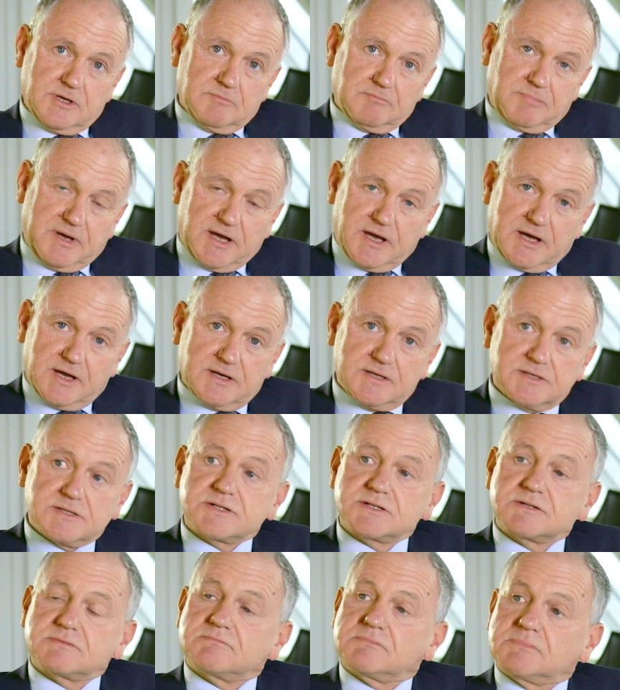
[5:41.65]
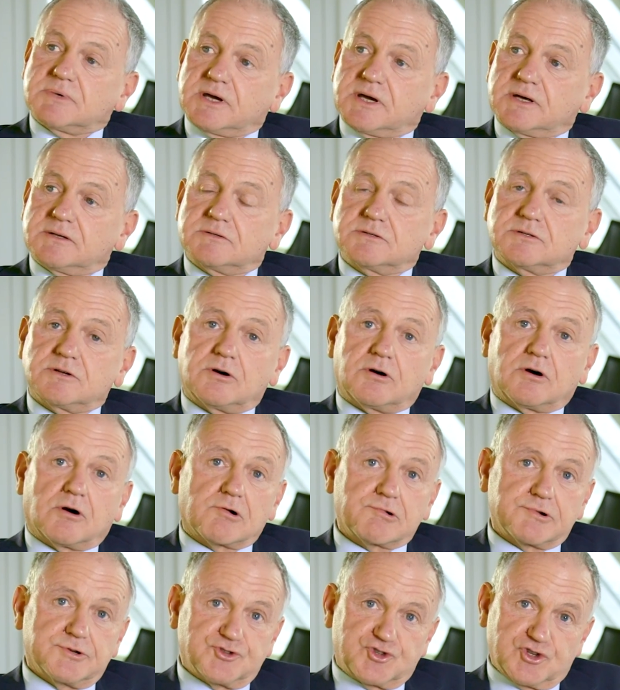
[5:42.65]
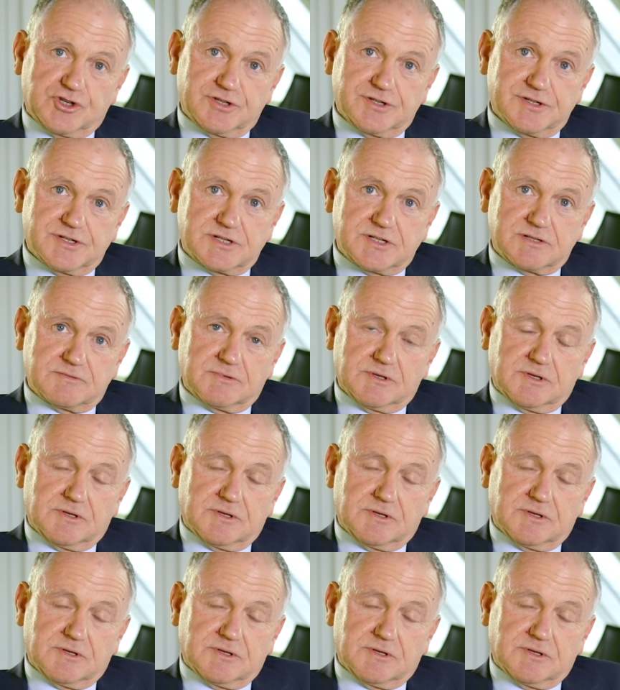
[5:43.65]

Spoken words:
pears and oranges.